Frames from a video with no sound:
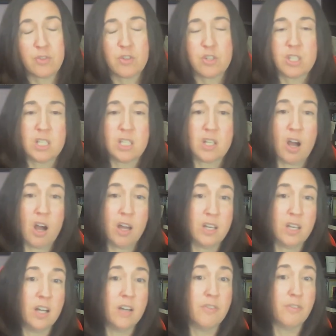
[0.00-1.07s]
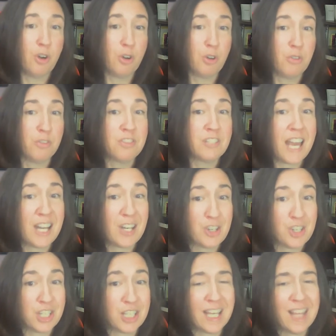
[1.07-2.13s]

versus unevolved energy.